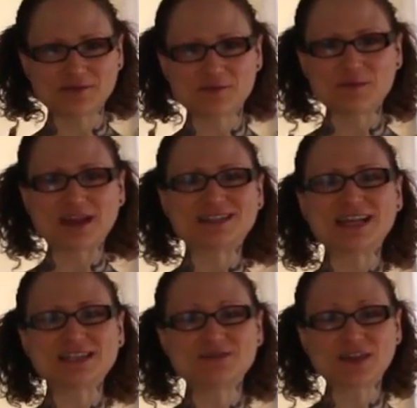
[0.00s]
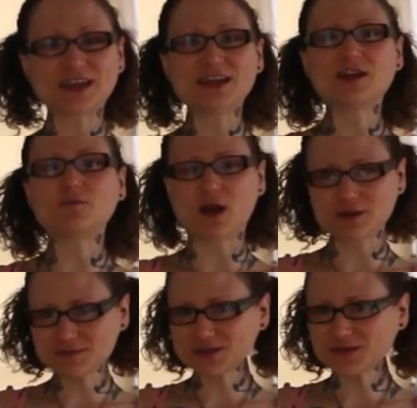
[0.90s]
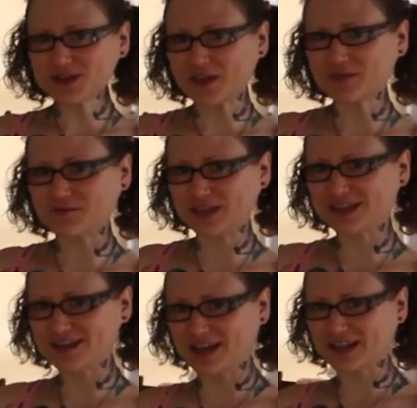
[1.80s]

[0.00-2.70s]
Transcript: from Bite Size Vegan and welcome to another Vegan